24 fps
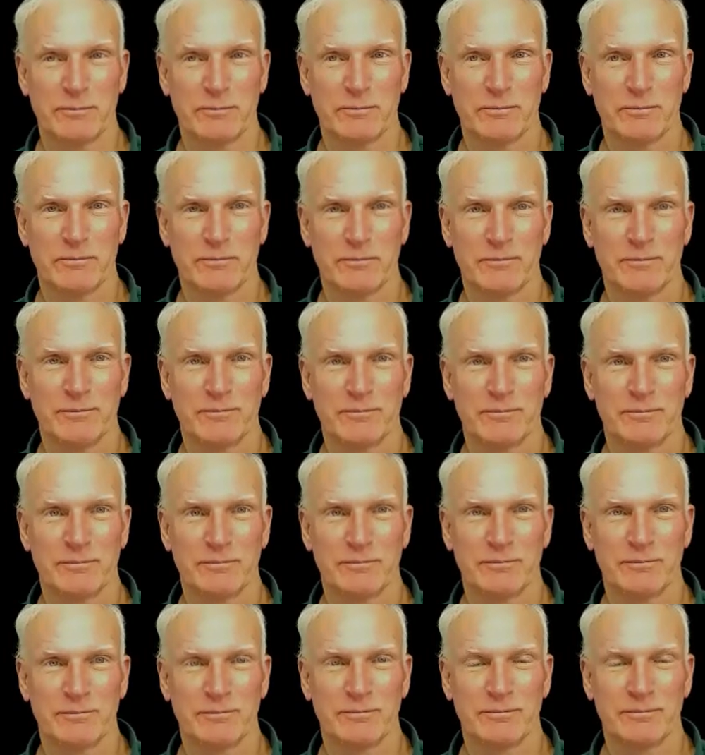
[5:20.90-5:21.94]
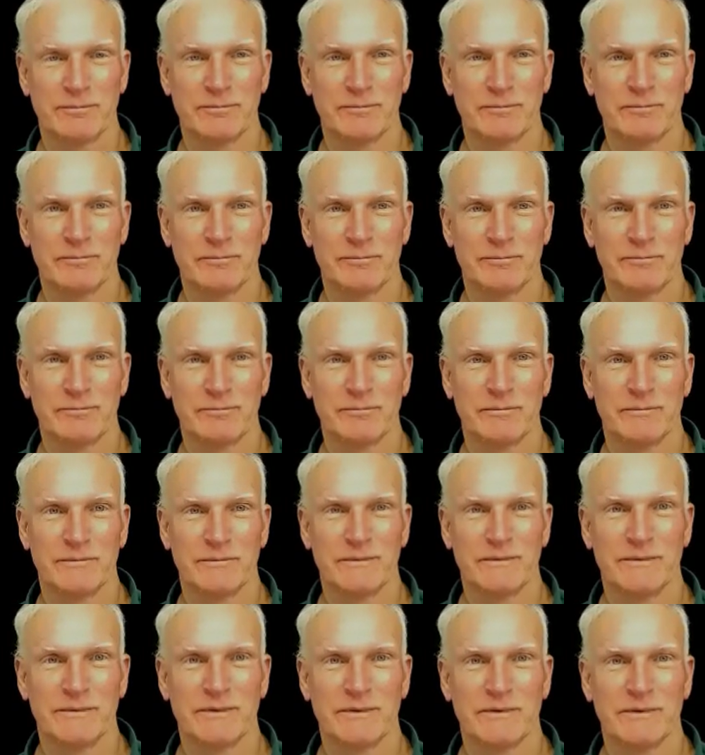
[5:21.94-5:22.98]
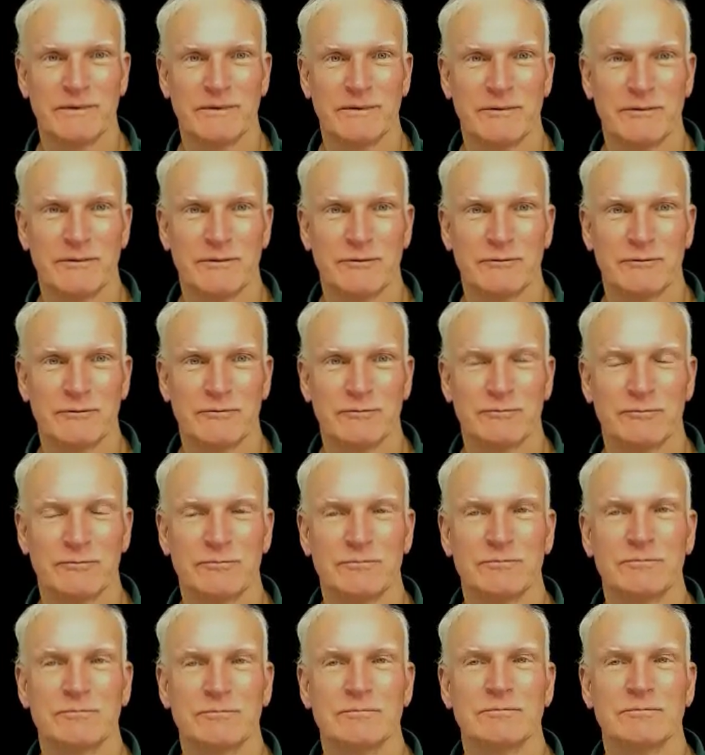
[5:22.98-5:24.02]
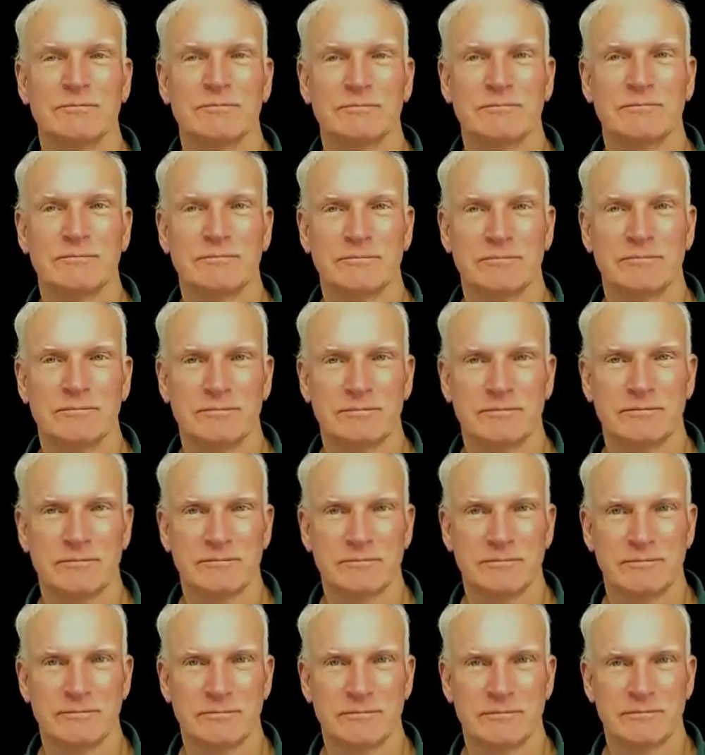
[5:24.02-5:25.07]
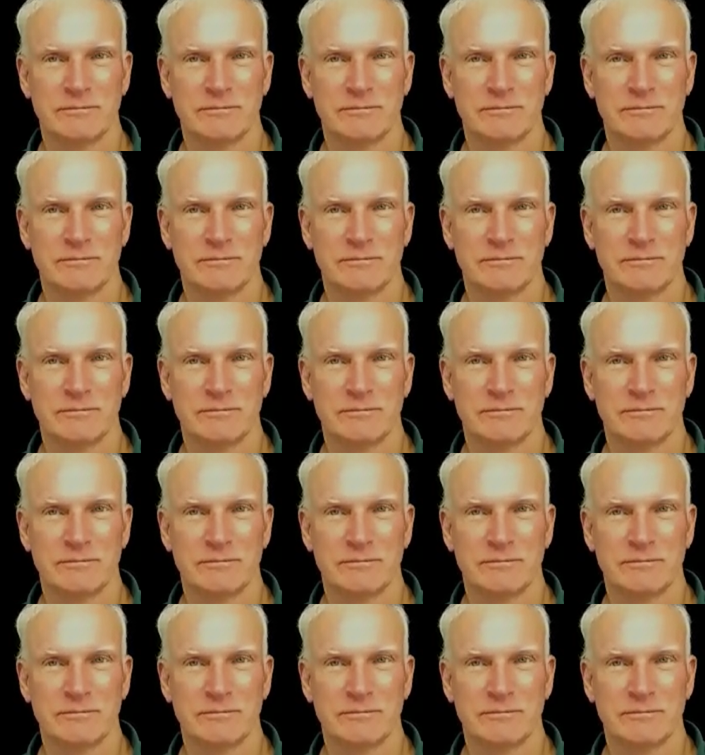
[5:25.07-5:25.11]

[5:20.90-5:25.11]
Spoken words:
The person shown says nothing.